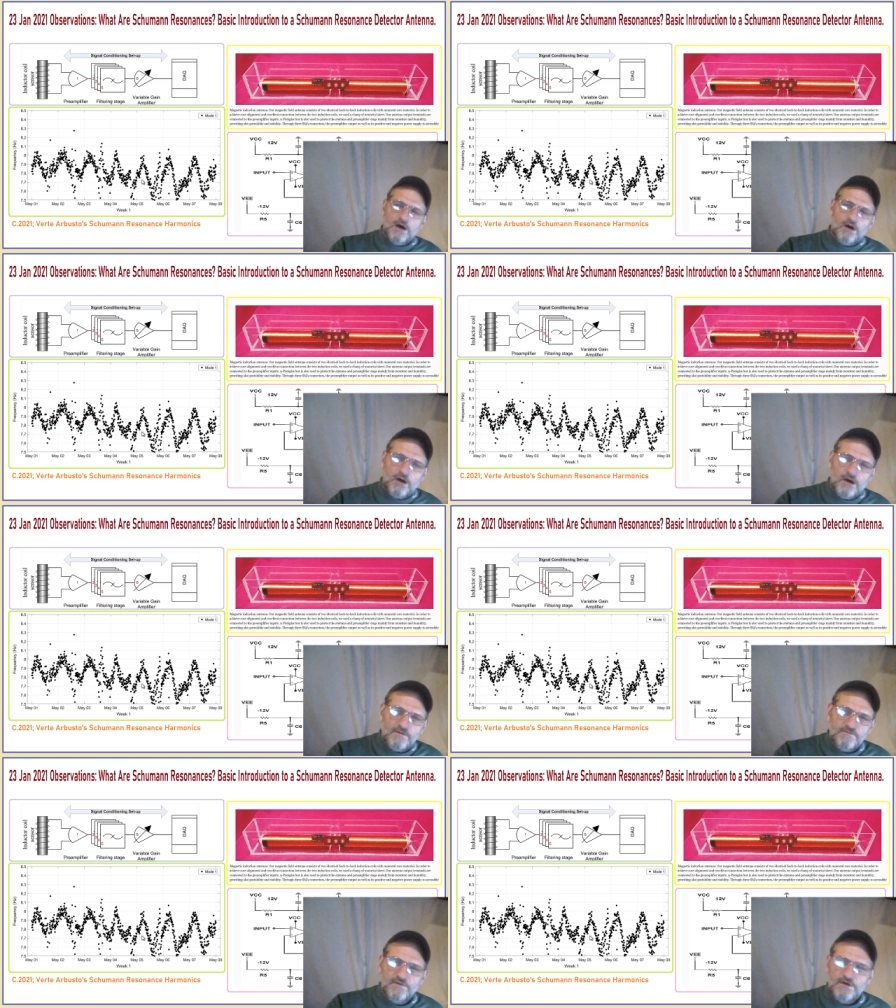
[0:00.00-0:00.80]

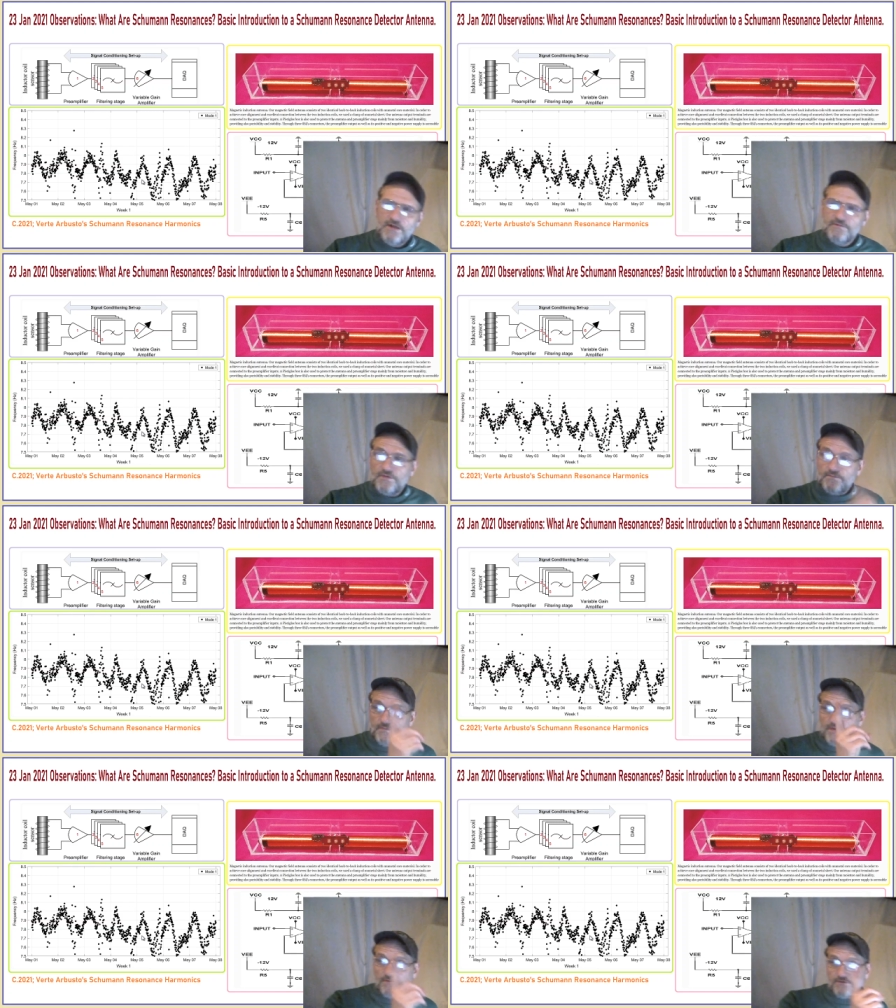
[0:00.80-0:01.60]
of the,
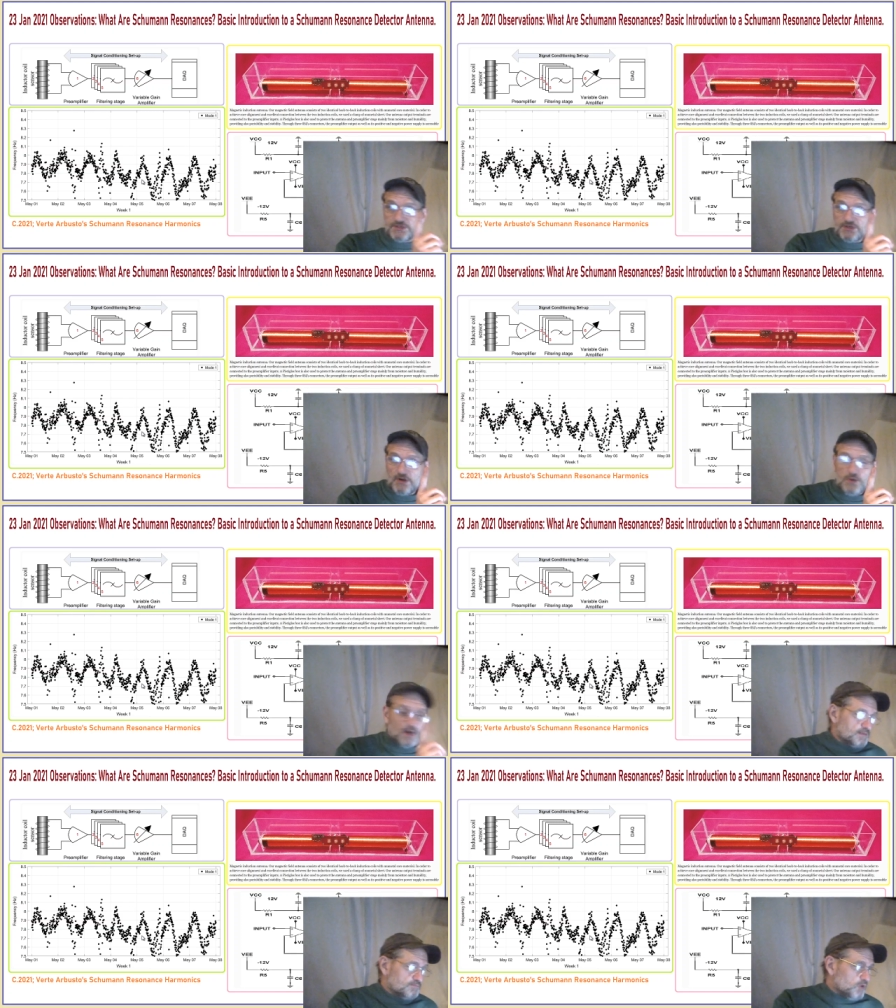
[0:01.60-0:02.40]
the first
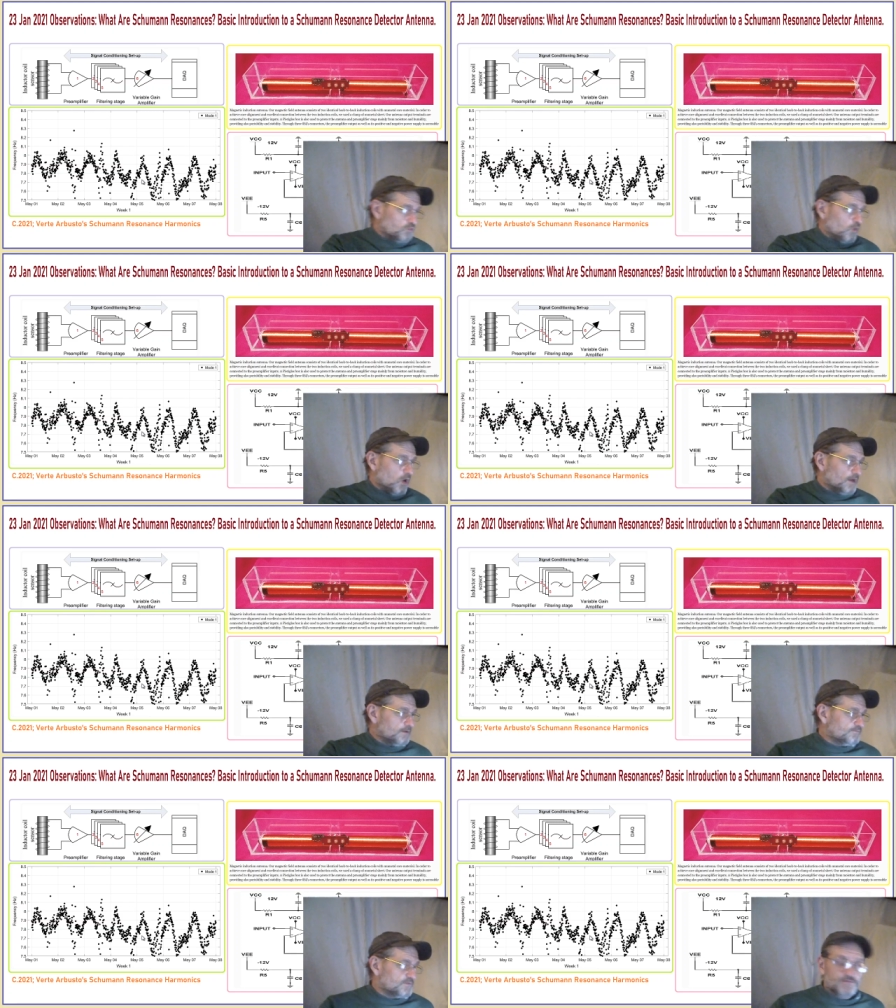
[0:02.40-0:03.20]
harmonic, mode
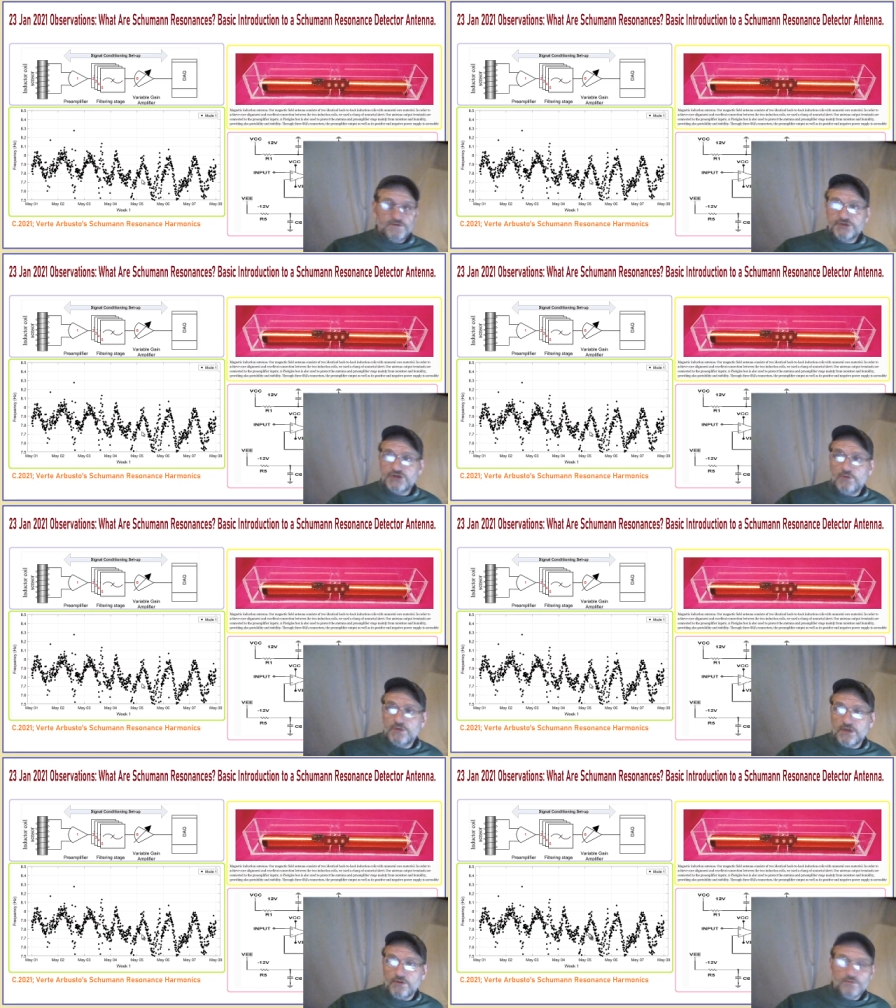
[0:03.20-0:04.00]
one, that they're
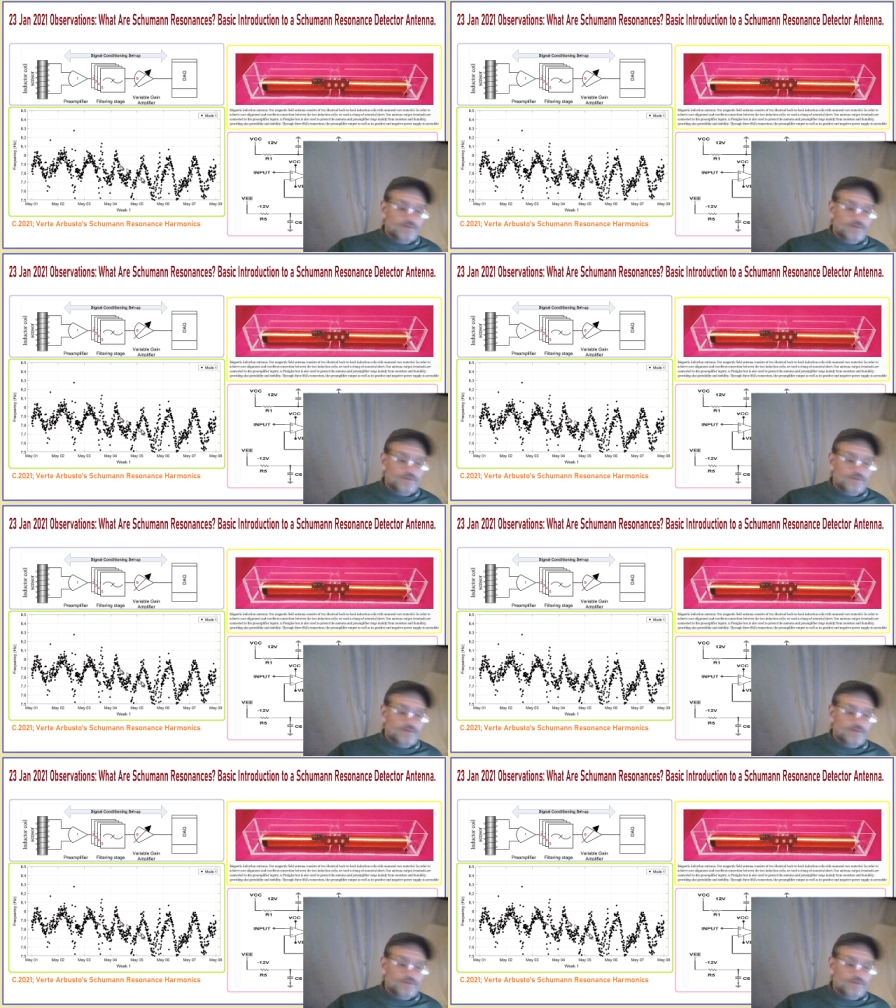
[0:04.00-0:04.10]
showing you.